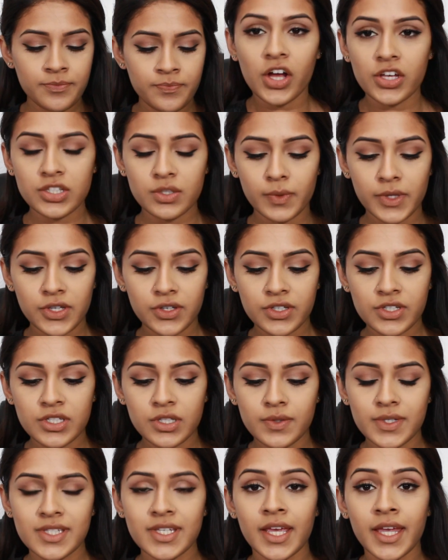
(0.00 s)
Also, what you can
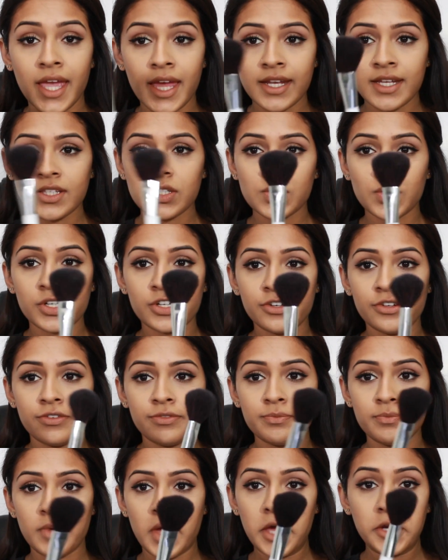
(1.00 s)
do is take any sort of,
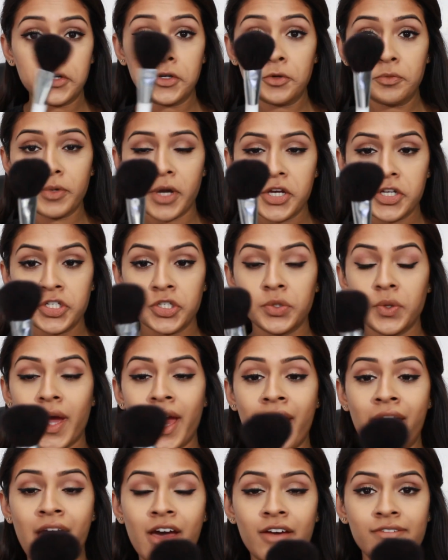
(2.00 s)
I don't know, brush you
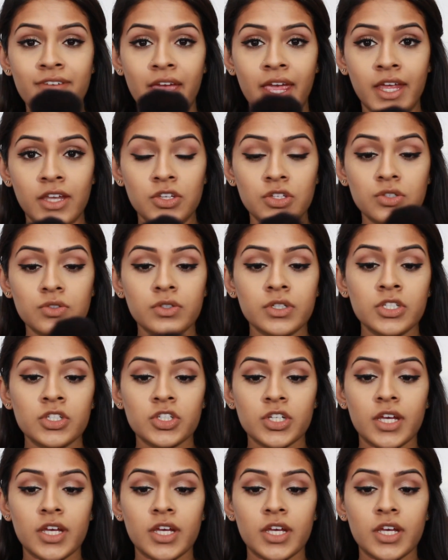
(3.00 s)
have, and you can